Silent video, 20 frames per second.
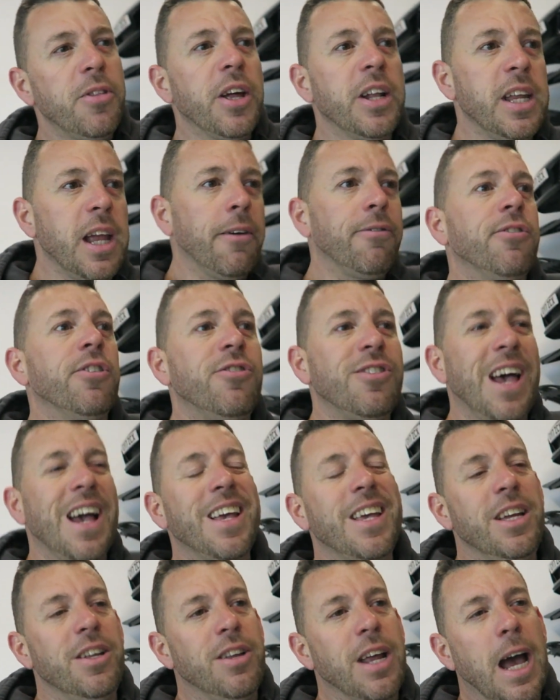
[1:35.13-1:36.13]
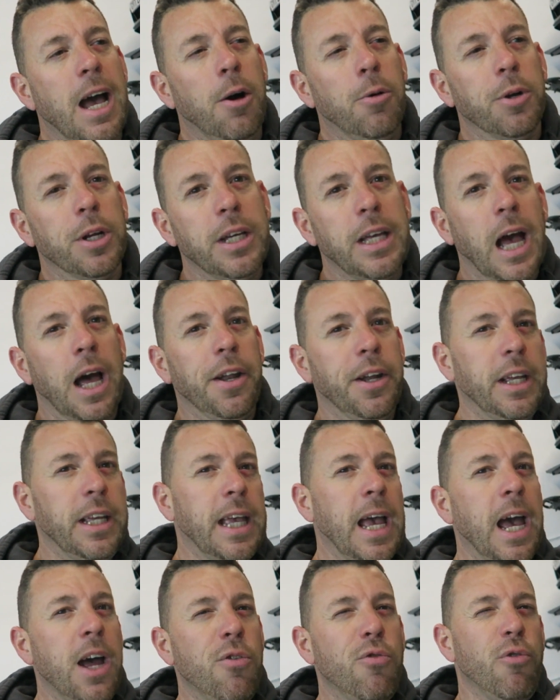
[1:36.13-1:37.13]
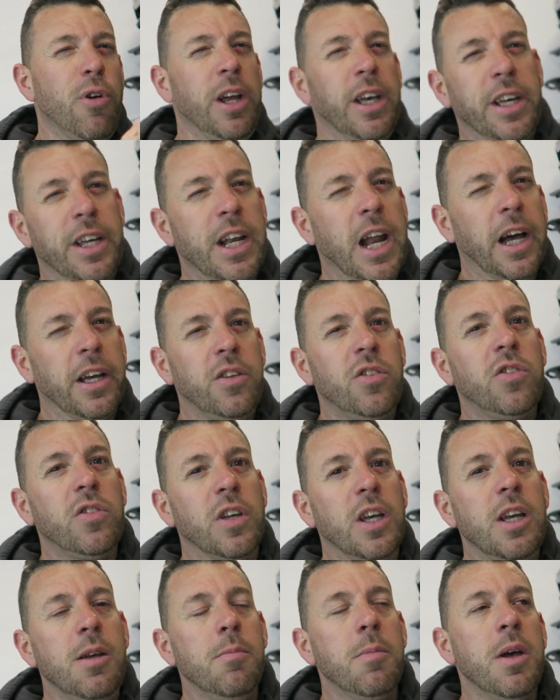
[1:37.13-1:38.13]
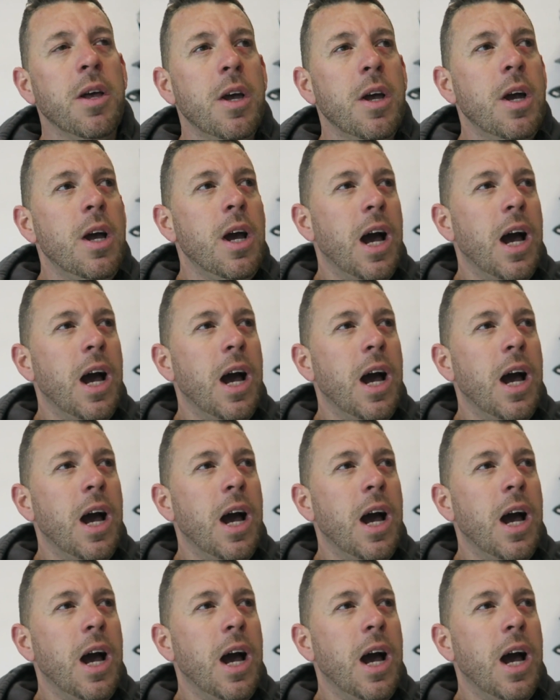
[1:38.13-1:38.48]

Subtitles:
Then you have to tack it down and kind of get a really nice seam,